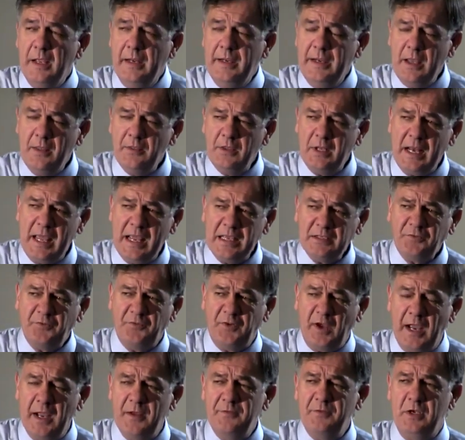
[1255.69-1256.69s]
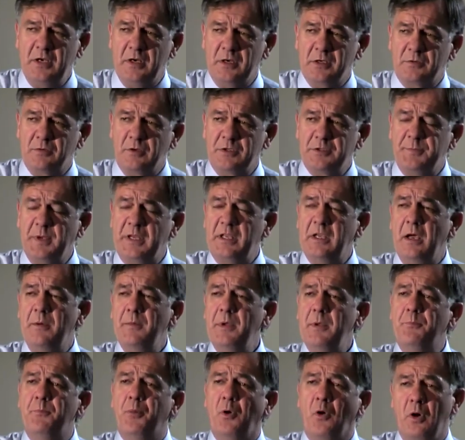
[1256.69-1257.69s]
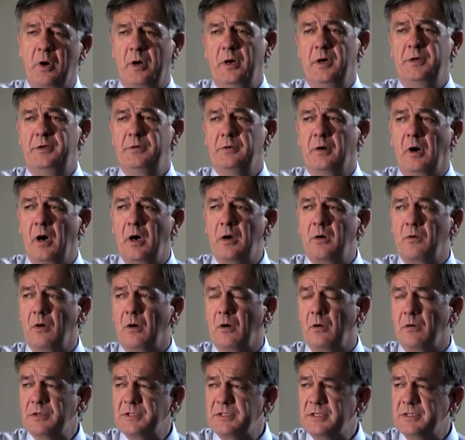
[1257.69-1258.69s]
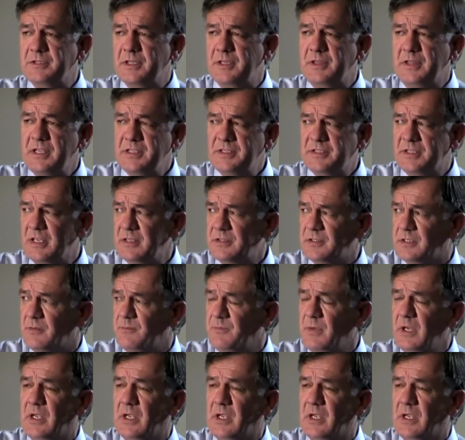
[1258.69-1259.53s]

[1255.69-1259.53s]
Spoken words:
Now in the last 5 years, what's become important to our growers is that this system,